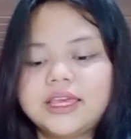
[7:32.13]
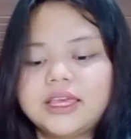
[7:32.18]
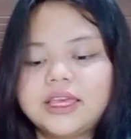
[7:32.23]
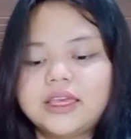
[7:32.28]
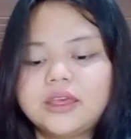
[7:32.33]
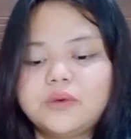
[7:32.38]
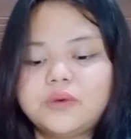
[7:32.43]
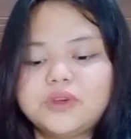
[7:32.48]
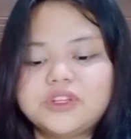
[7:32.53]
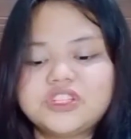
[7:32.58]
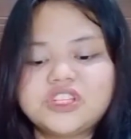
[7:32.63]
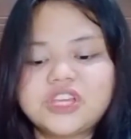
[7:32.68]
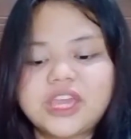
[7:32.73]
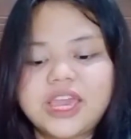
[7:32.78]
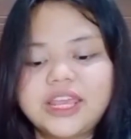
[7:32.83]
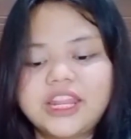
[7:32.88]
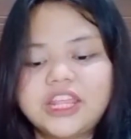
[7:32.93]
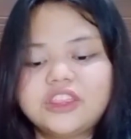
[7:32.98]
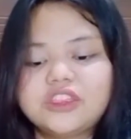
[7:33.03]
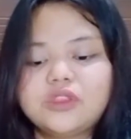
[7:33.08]
which
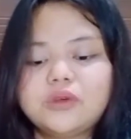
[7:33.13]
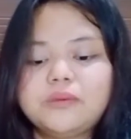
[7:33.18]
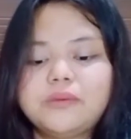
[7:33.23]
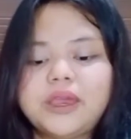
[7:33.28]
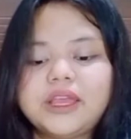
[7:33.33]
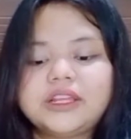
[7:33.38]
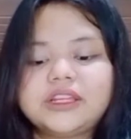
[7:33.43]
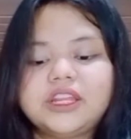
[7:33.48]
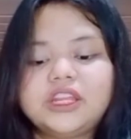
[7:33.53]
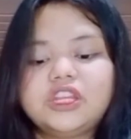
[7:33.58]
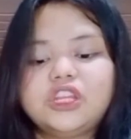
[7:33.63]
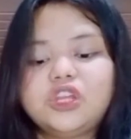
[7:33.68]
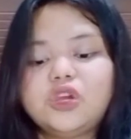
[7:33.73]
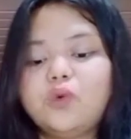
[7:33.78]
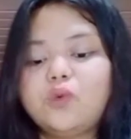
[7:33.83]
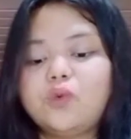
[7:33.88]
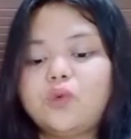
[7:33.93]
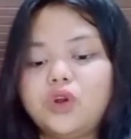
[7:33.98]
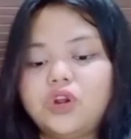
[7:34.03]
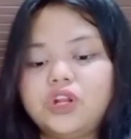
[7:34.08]
added to make the new
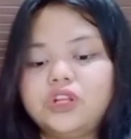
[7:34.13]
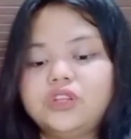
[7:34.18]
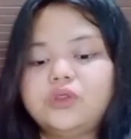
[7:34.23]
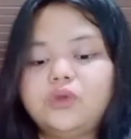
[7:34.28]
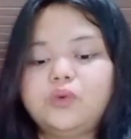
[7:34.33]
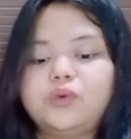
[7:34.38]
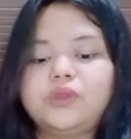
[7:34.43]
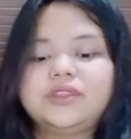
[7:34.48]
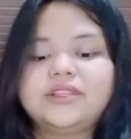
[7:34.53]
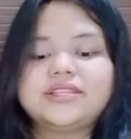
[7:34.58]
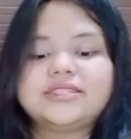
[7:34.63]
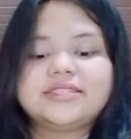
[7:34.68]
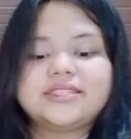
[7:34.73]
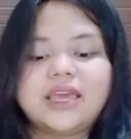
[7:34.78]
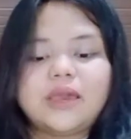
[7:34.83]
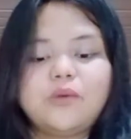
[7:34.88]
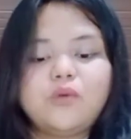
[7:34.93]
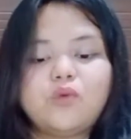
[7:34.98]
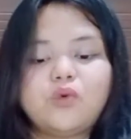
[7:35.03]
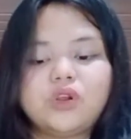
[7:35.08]
word with the
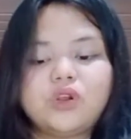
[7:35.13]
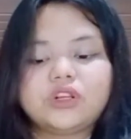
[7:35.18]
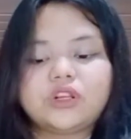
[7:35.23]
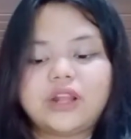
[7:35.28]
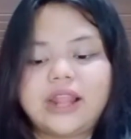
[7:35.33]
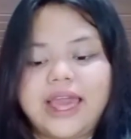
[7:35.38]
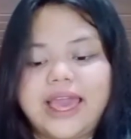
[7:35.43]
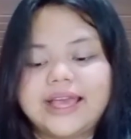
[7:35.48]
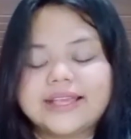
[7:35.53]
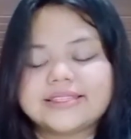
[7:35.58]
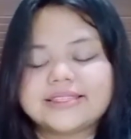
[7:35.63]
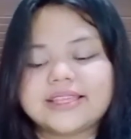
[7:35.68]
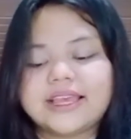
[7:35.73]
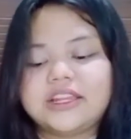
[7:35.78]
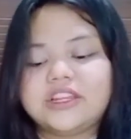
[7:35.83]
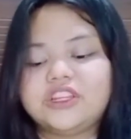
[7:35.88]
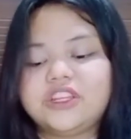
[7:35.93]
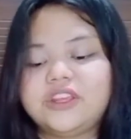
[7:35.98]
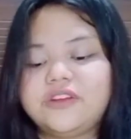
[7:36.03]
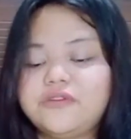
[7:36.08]
same word class
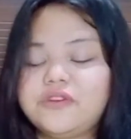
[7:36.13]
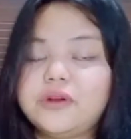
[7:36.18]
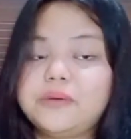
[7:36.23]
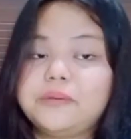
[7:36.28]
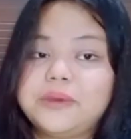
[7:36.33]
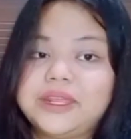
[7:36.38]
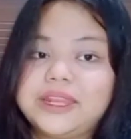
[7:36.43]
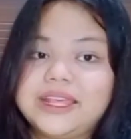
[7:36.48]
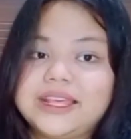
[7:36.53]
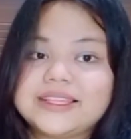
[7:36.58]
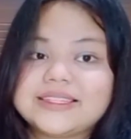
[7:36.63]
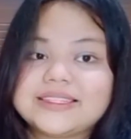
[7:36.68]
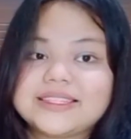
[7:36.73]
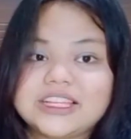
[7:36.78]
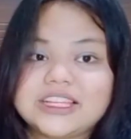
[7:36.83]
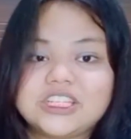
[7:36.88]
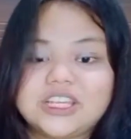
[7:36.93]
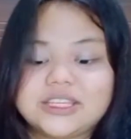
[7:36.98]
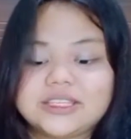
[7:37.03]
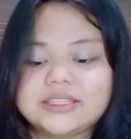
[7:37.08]
and different meanings
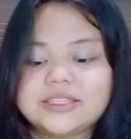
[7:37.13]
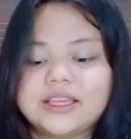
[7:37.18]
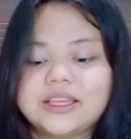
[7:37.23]
such as,